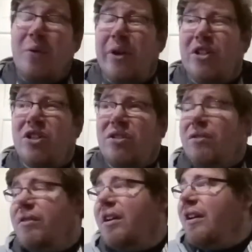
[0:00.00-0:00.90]

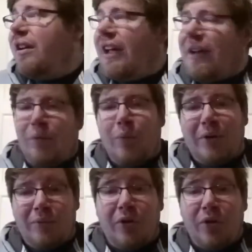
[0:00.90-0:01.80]
which,
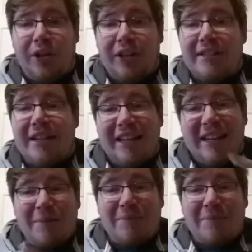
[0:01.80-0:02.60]
when I'm recording this, it